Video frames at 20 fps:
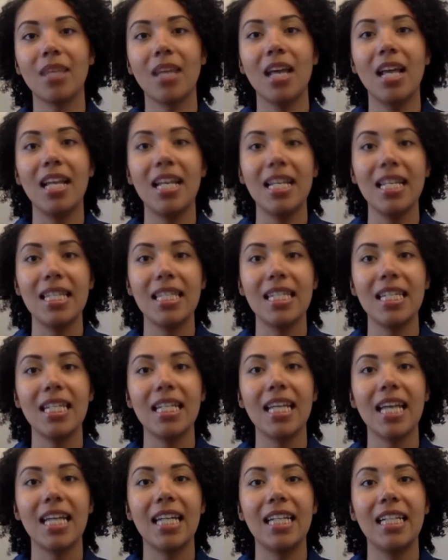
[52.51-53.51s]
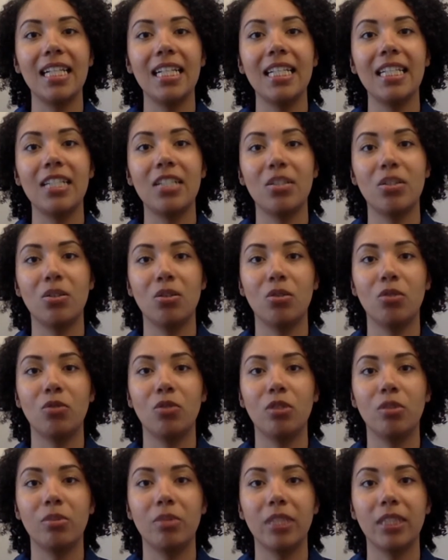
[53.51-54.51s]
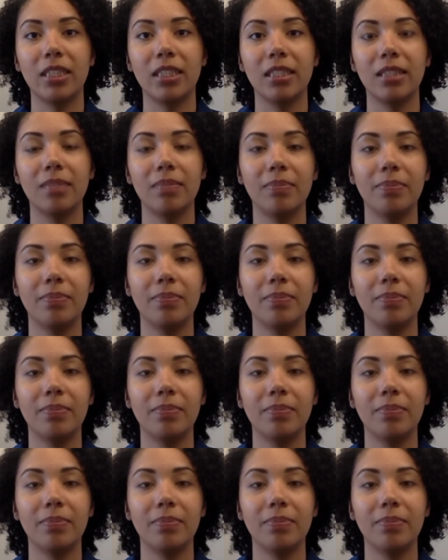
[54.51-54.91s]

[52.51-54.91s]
holistic and analytical rubrics.